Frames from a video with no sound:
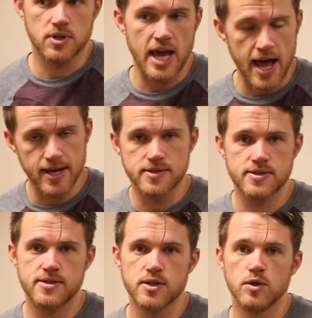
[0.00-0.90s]
Kat is
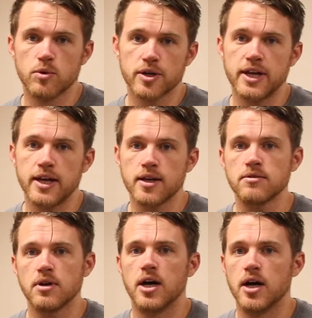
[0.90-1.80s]
still
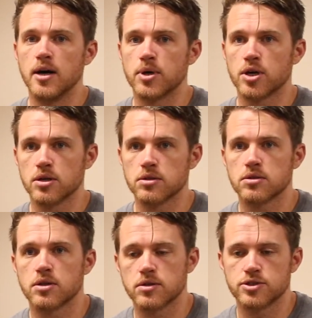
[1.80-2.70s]
working.
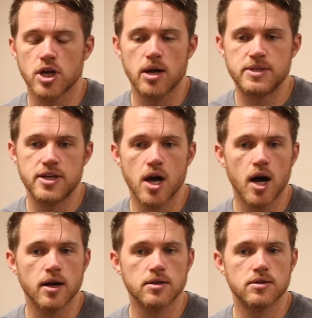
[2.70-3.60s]
Her job did
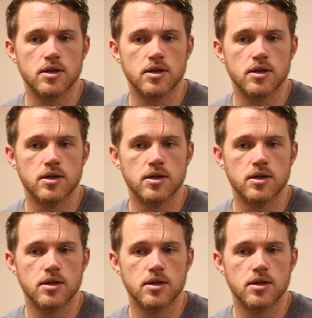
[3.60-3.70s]
not